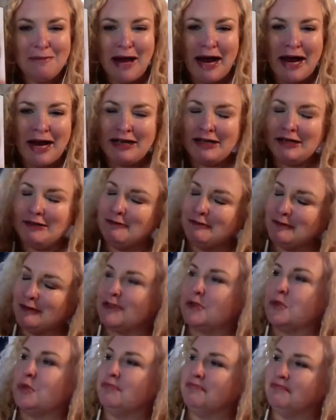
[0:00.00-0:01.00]
back
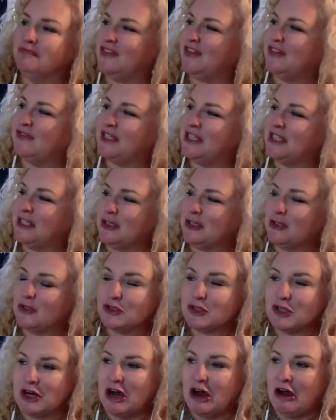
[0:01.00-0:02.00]
15
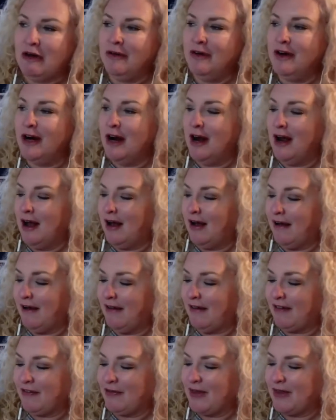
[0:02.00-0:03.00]
years ago,
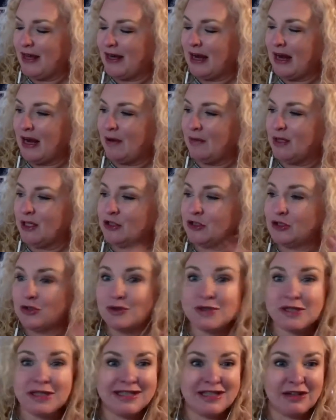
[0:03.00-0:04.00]
that I would
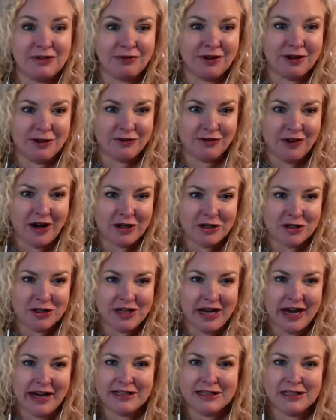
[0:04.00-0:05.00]
choose a different fresh
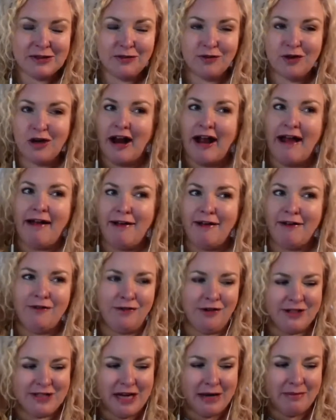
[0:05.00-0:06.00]
text for
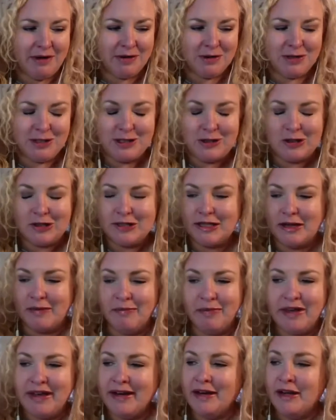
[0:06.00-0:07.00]
every time I was teaching
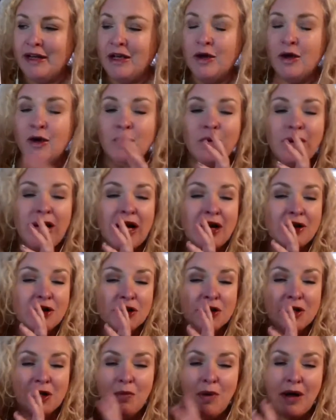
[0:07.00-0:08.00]
something. We
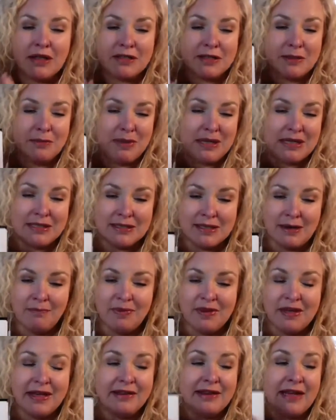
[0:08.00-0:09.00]
actually want to pick
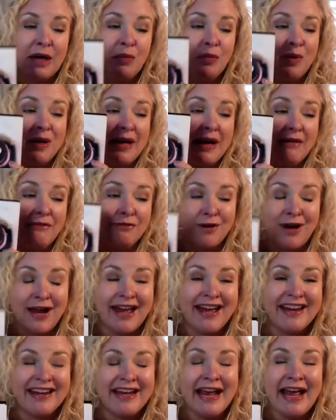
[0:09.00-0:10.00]
something that we have
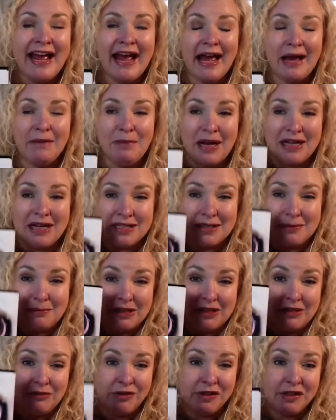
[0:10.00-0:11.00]
read and
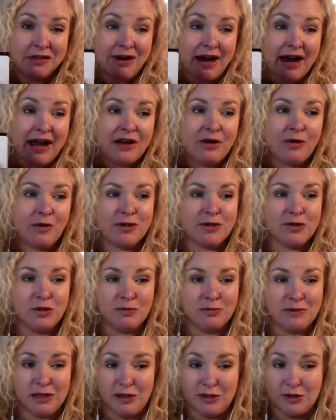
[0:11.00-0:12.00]
possibly reread or
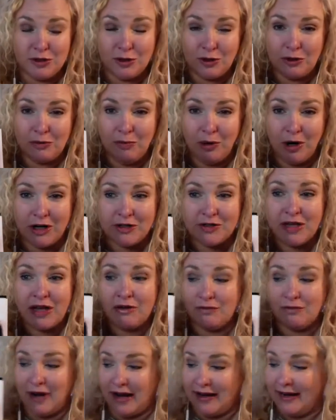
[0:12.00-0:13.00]
zoomed into certain parts
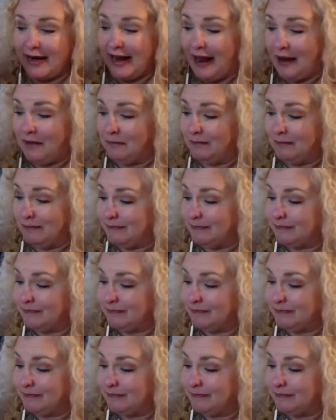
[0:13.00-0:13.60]
and read again.